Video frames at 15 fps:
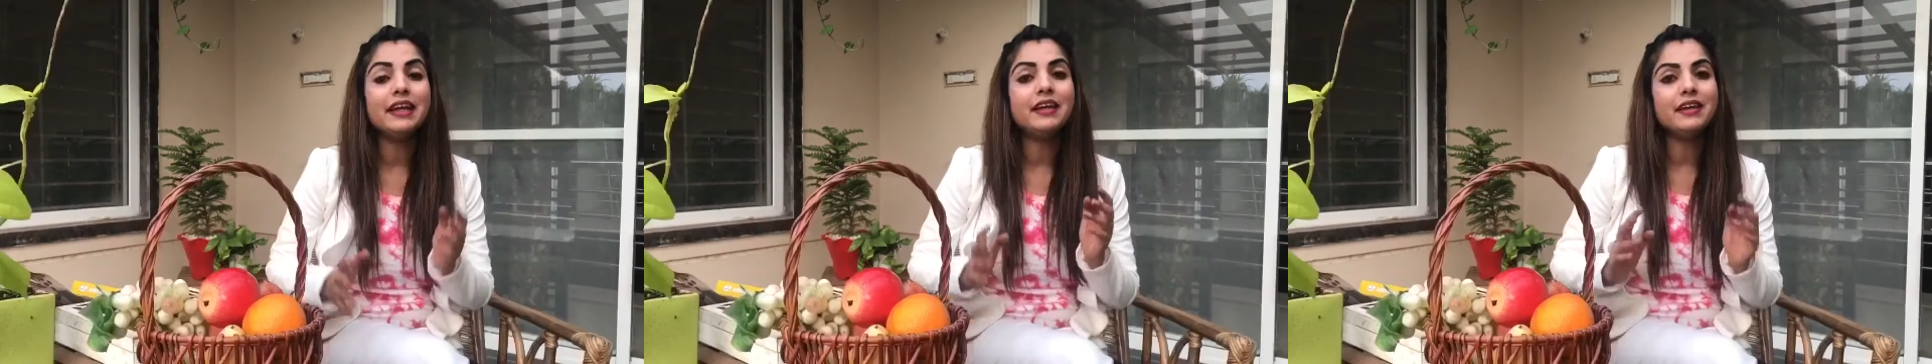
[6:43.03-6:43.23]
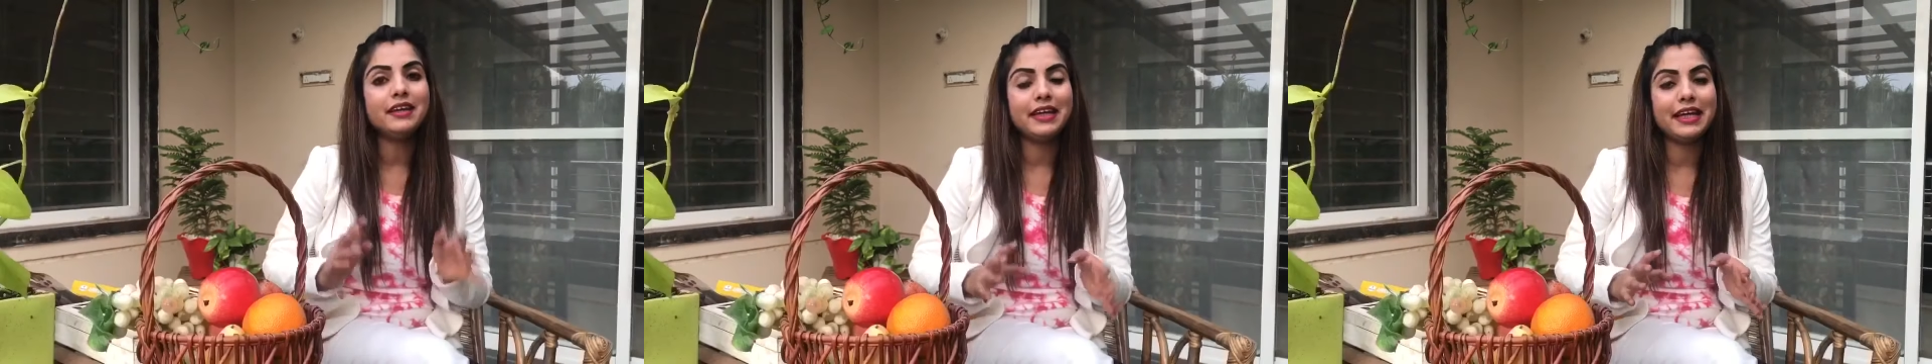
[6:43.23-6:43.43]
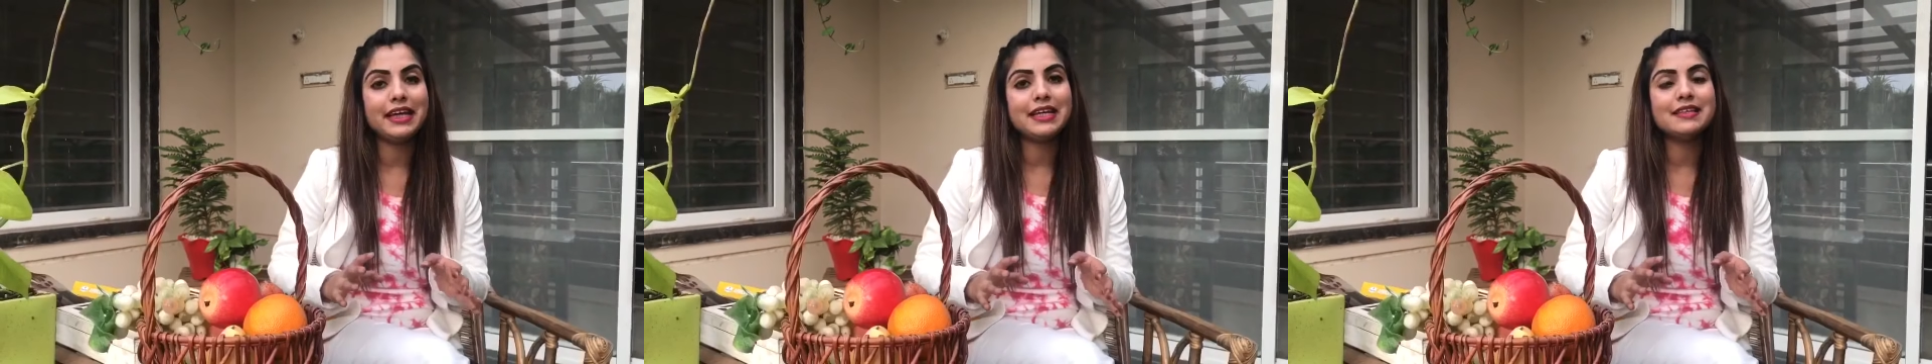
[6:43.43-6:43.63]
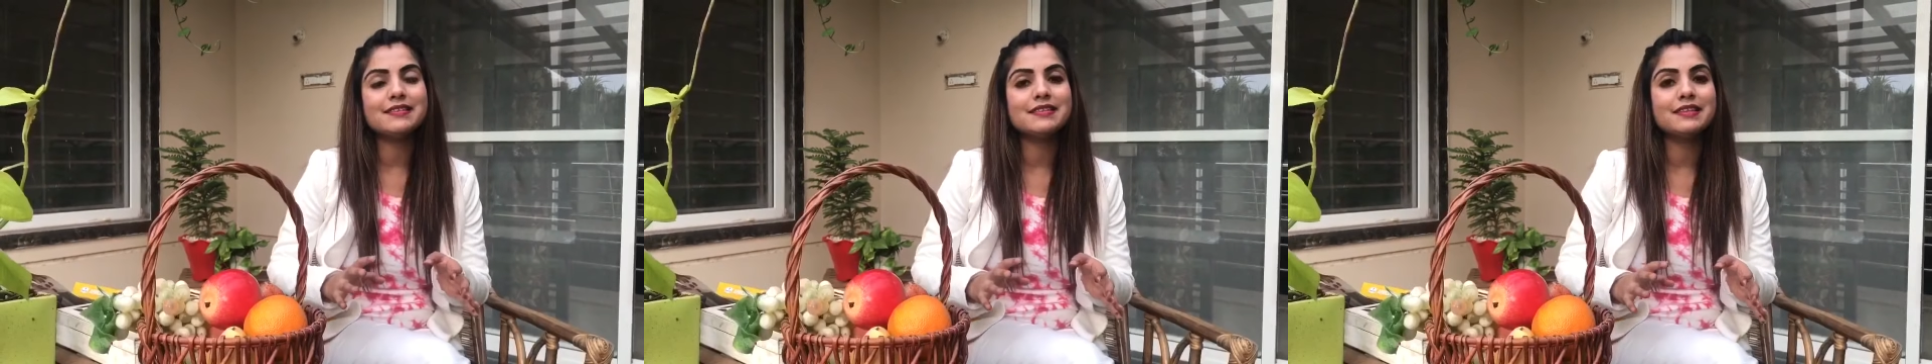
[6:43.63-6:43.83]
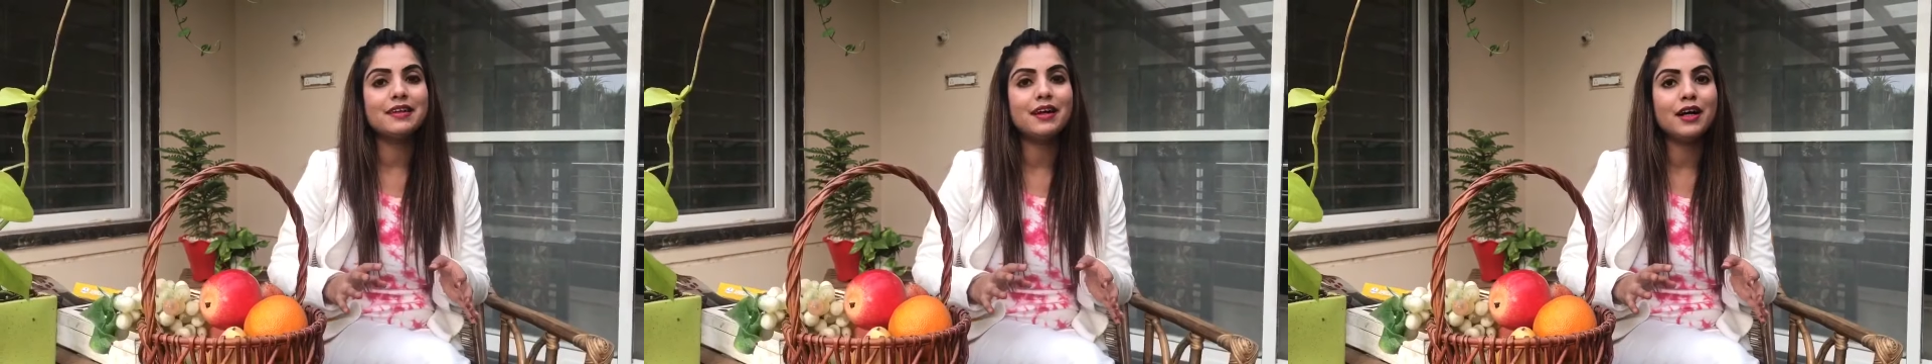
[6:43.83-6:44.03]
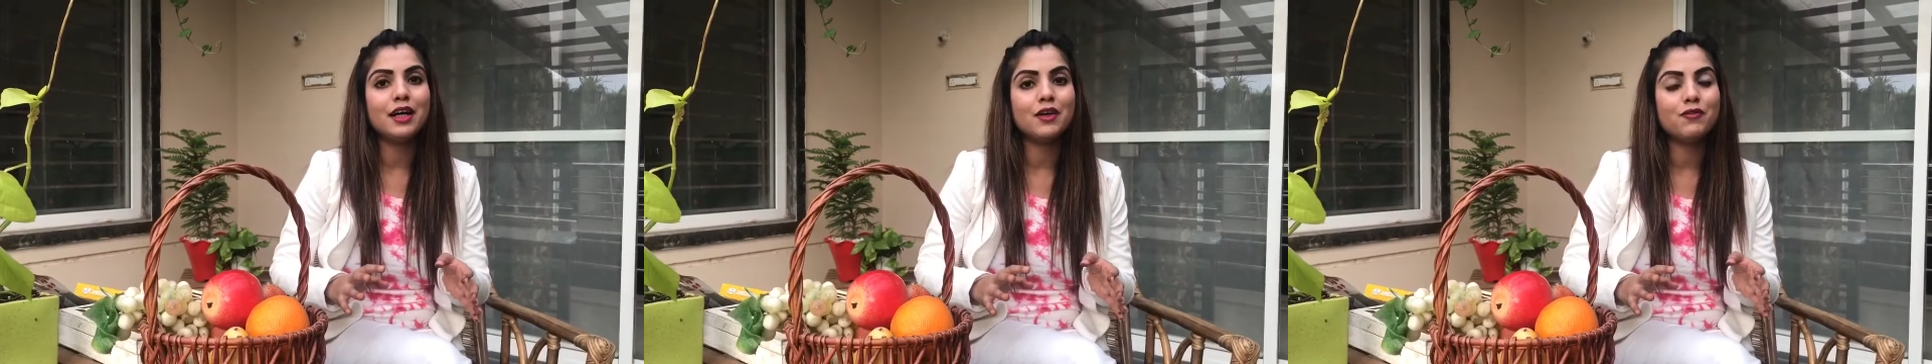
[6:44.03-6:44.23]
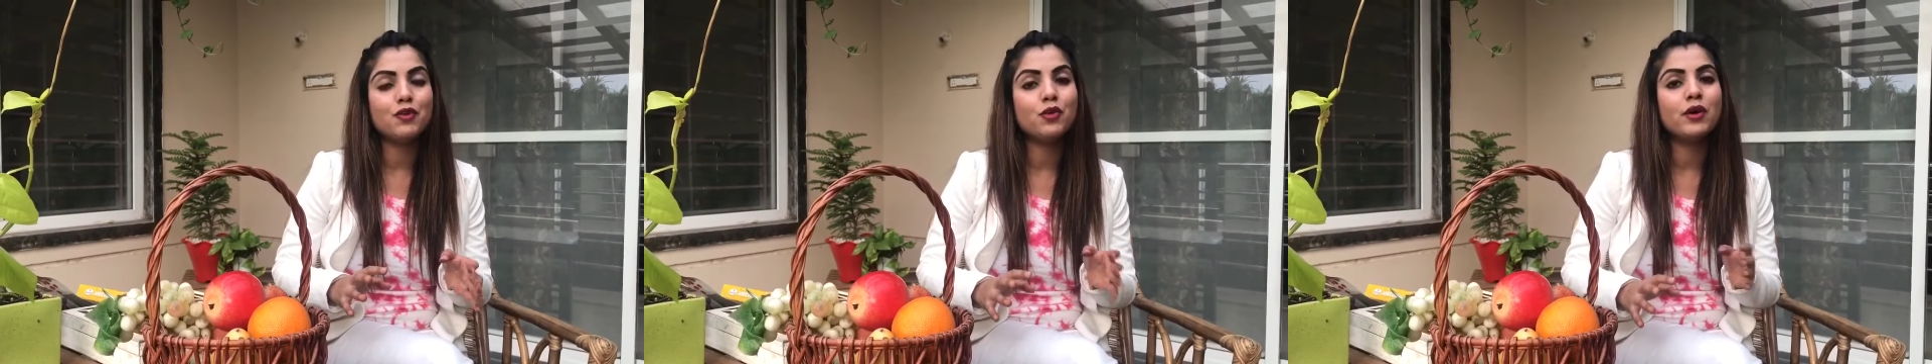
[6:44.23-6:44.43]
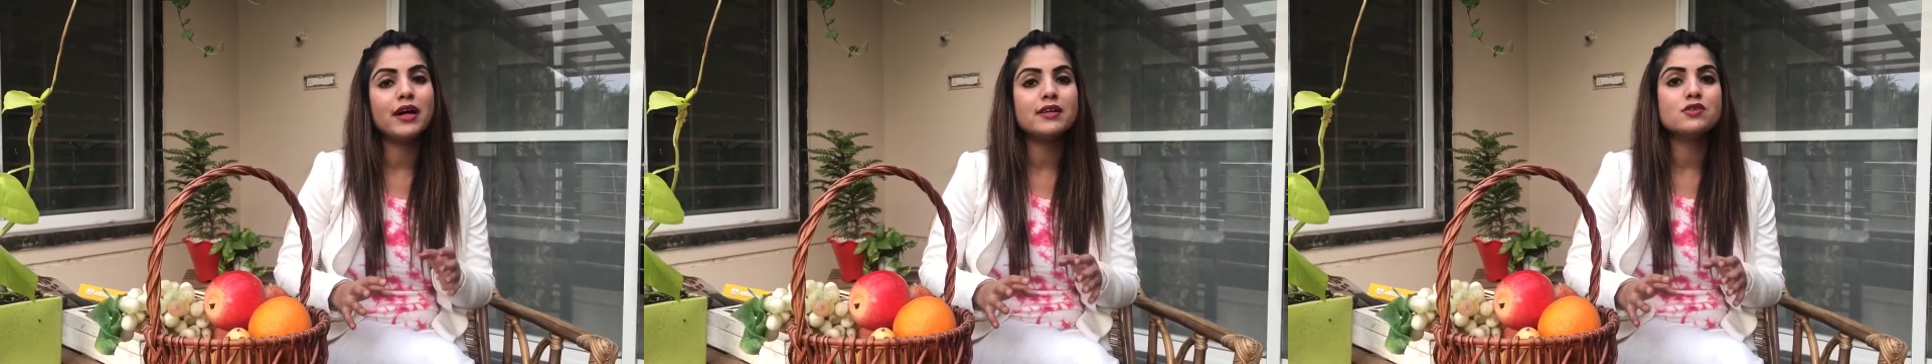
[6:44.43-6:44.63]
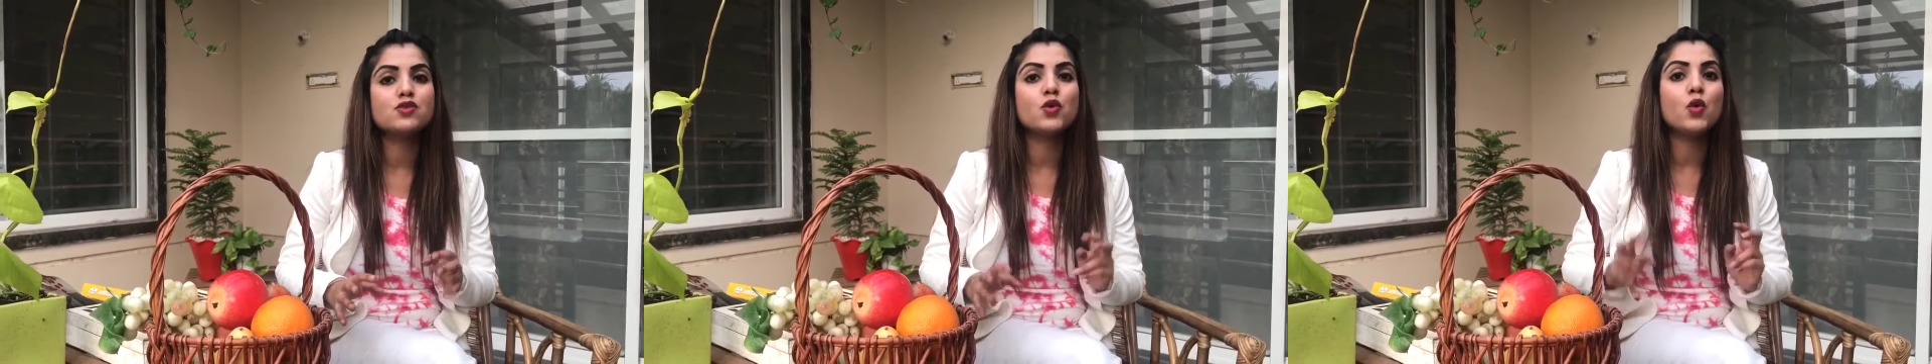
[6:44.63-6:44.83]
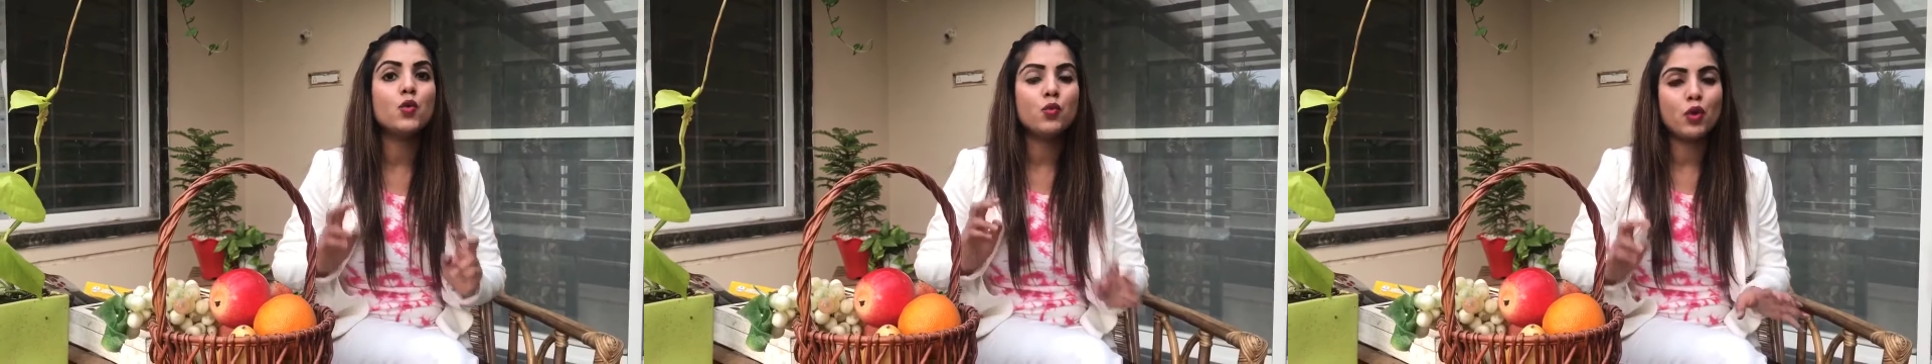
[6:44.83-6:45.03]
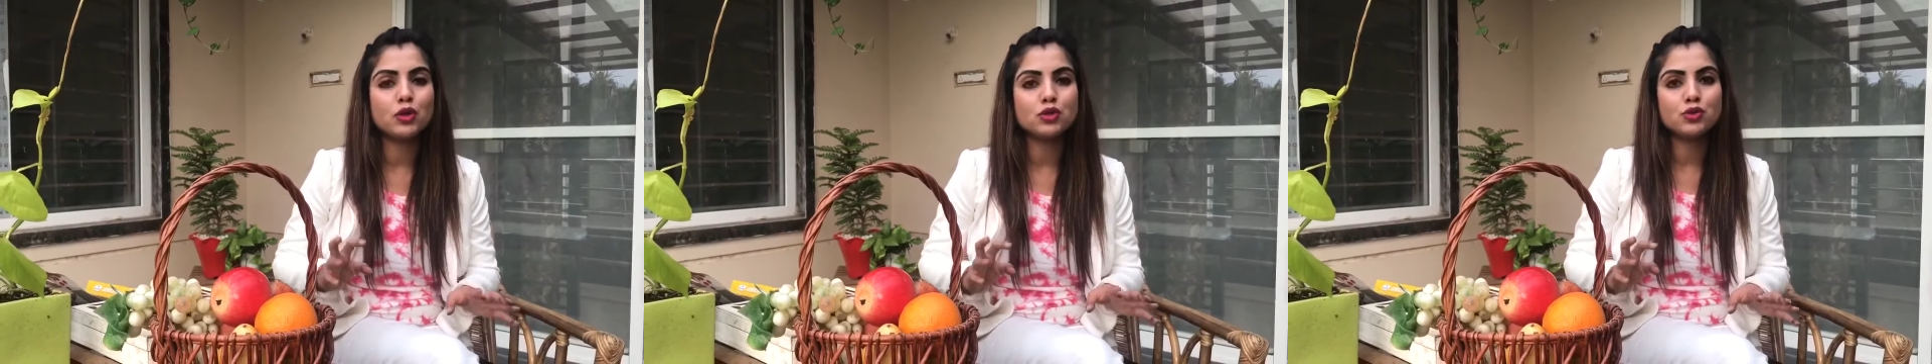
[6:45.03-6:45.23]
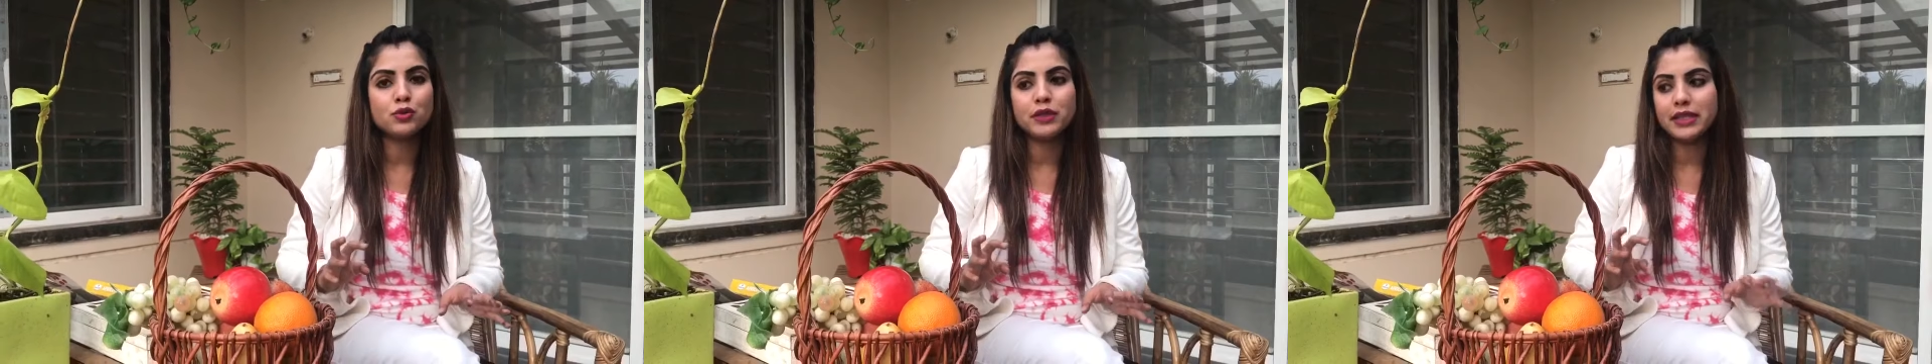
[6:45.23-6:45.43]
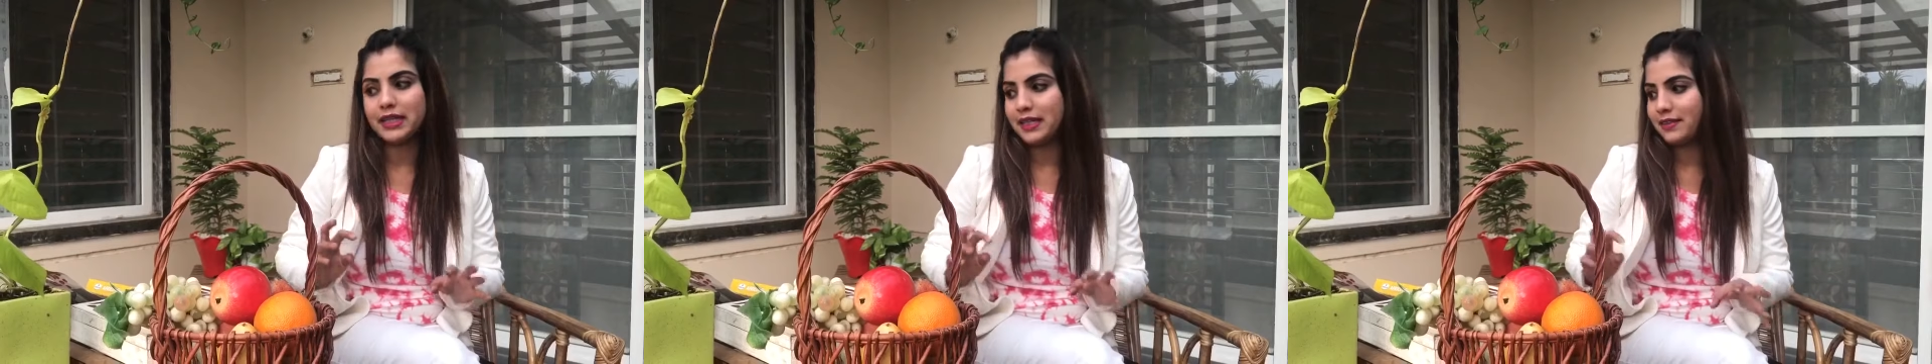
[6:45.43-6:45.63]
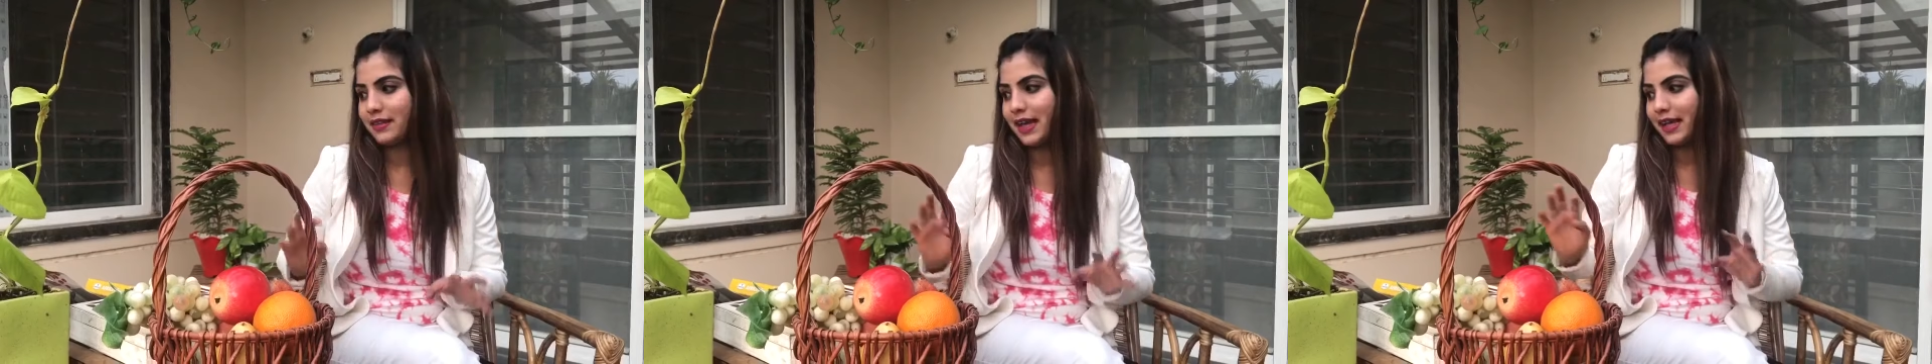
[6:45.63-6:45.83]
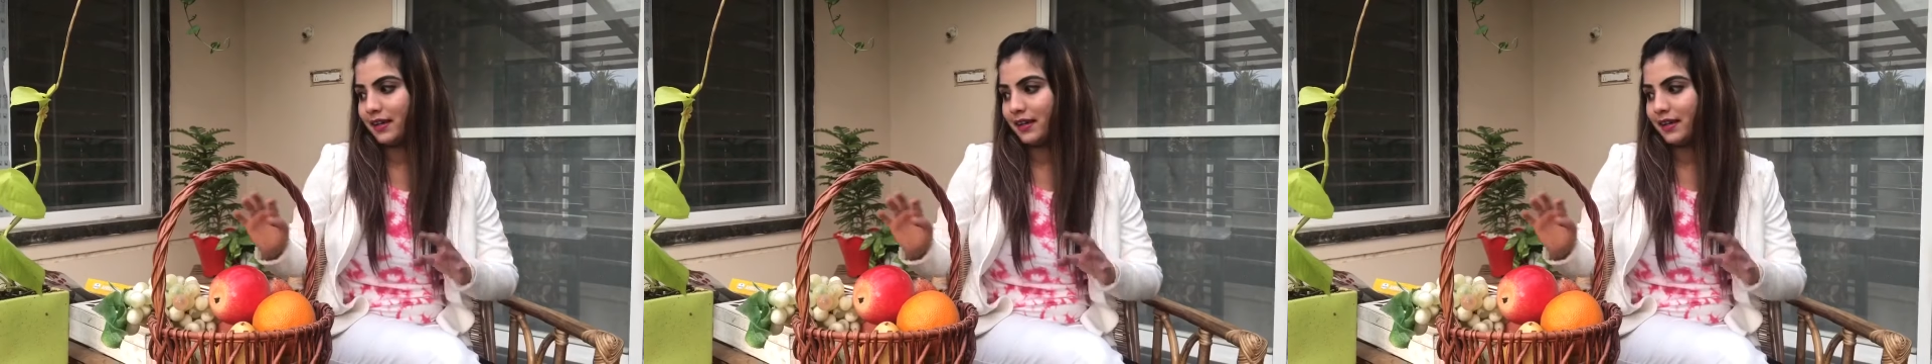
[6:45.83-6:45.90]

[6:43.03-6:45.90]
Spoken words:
And in case if you guys don't want to eat